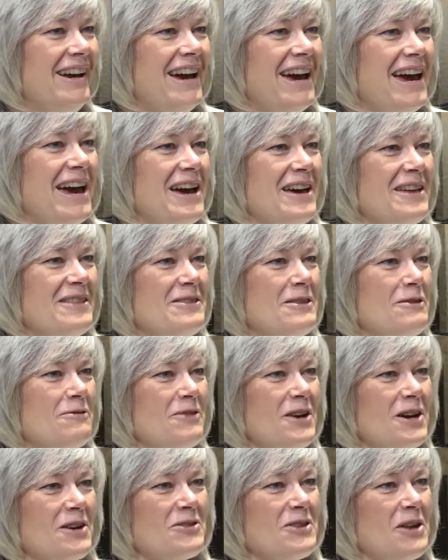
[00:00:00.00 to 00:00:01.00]
And the
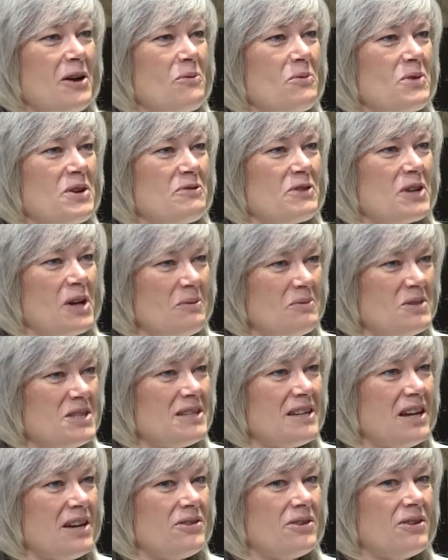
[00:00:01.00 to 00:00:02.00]
fact that we've come
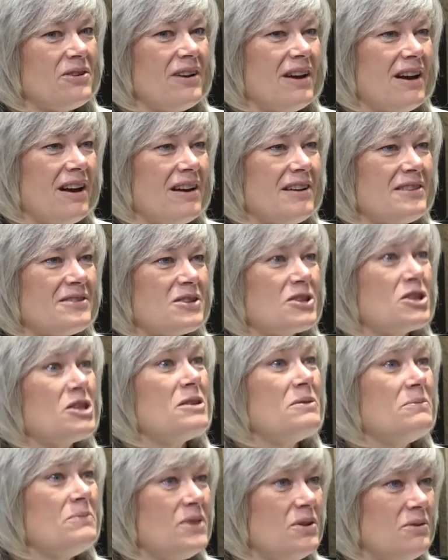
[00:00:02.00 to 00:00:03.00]
together as a
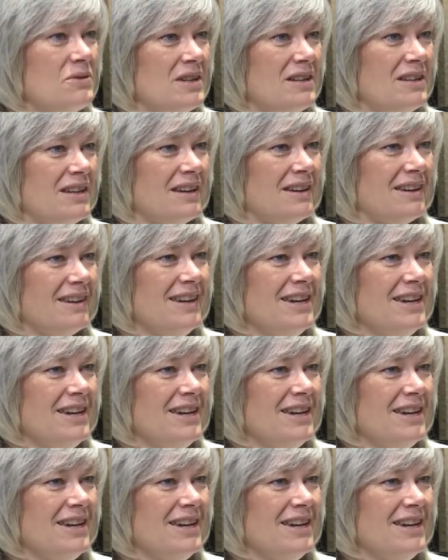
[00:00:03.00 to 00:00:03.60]
community